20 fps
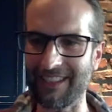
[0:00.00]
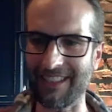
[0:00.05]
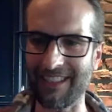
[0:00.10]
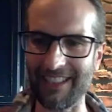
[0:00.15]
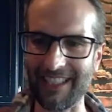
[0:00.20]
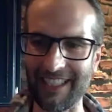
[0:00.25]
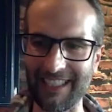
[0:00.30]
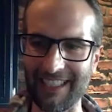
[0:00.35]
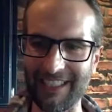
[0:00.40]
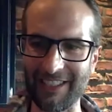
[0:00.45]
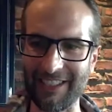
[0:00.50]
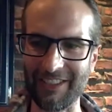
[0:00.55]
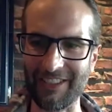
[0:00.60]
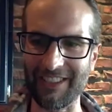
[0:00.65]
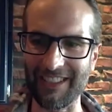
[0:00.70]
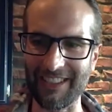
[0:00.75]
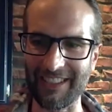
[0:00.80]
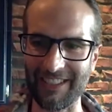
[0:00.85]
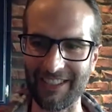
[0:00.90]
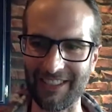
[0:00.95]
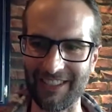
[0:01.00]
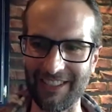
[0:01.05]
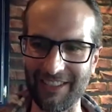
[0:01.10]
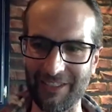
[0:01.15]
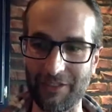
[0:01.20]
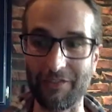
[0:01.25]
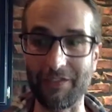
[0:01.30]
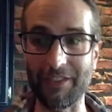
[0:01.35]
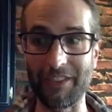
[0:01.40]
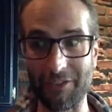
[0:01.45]
thing it just it
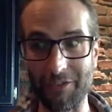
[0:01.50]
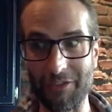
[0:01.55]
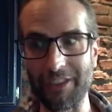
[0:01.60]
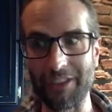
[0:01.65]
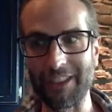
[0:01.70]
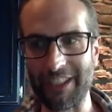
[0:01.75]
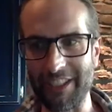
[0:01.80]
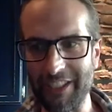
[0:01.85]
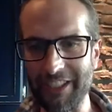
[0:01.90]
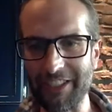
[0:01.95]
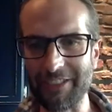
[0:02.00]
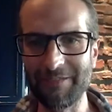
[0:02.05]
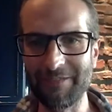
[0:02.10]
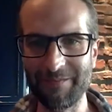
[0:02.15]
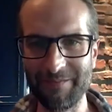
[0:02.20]
just feels really good